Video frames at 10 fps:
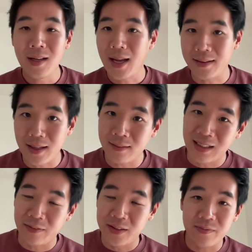and then
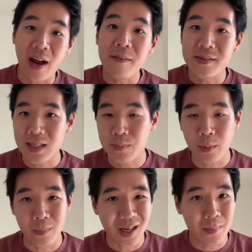these 5 cents per
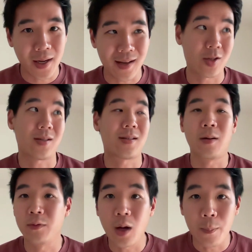megabyte are just
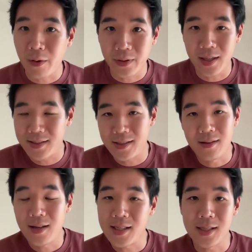on top of it as
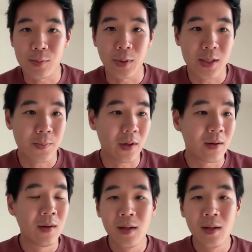a sweet spot.